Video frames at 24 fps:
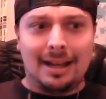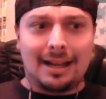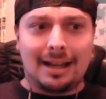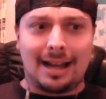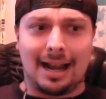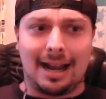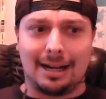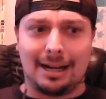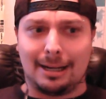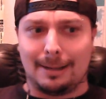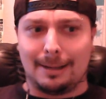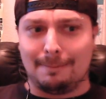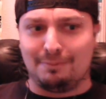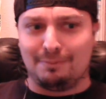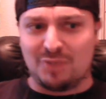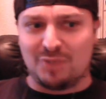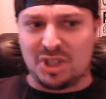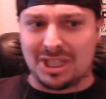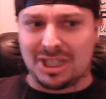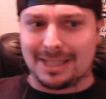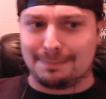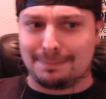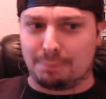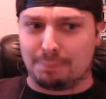kind of
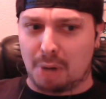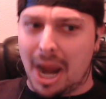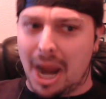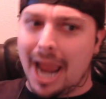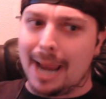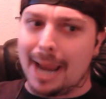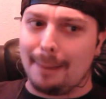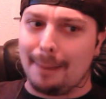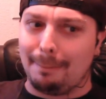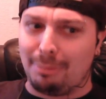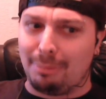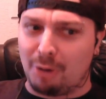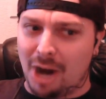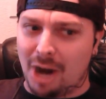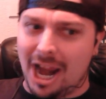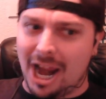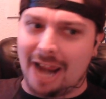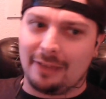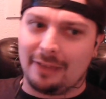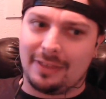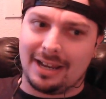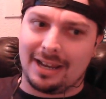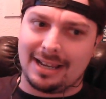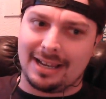spray and
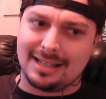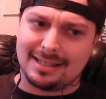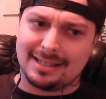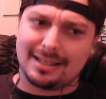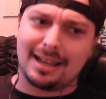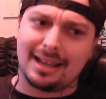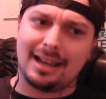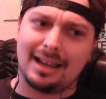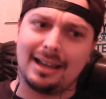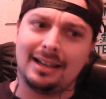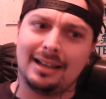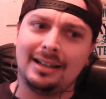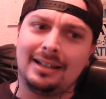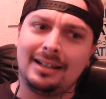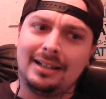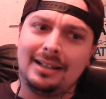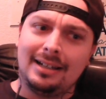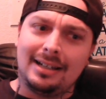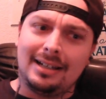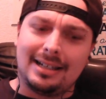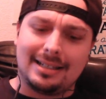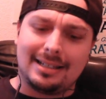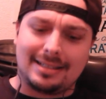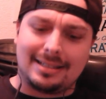pray that
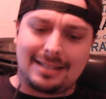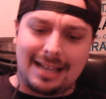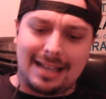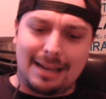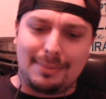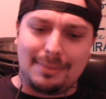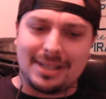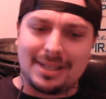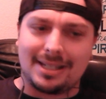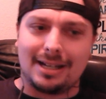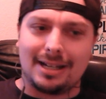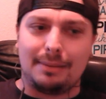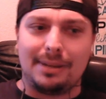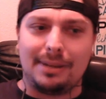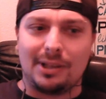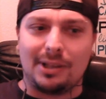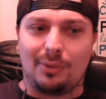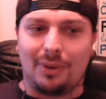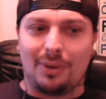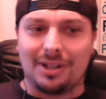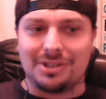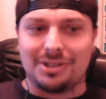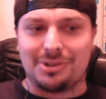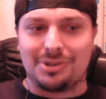his team is going to be the
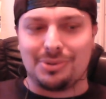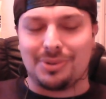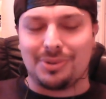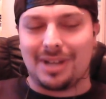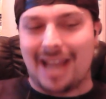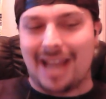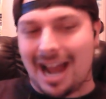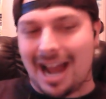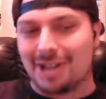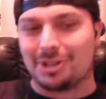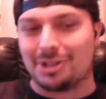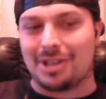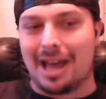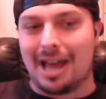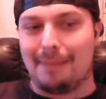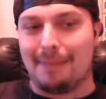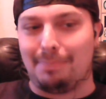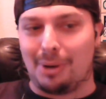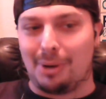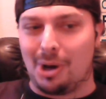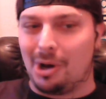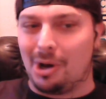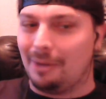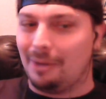ones who catch that
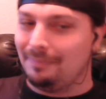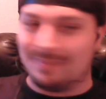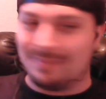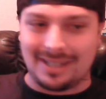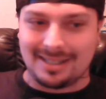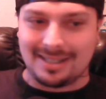ball.